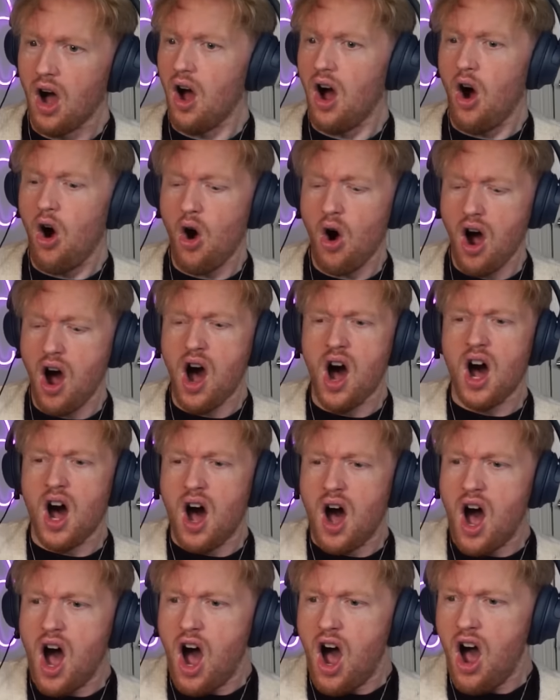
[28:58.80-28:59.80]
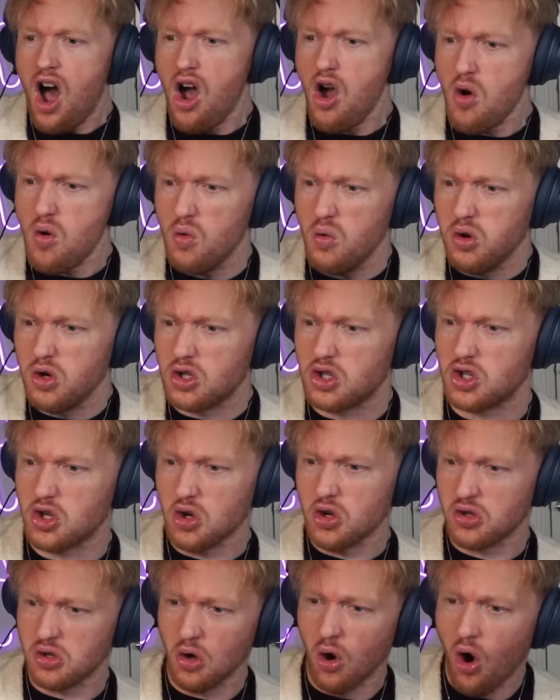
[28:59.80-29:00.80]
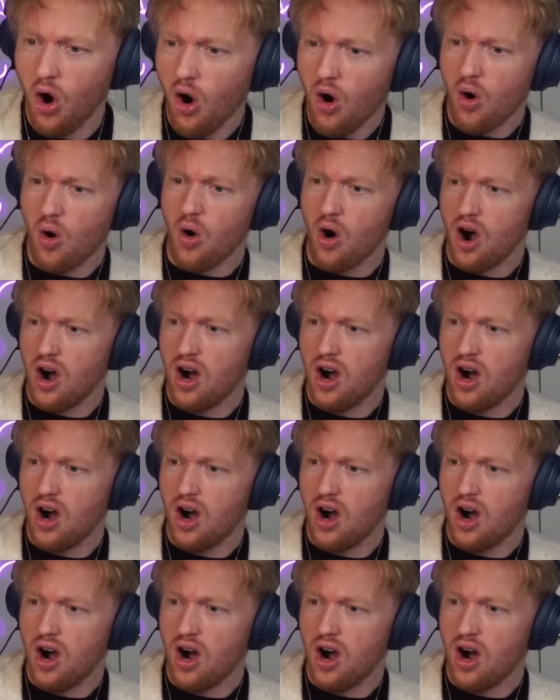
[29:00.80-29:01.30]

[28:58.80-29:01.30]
Oh! How would you know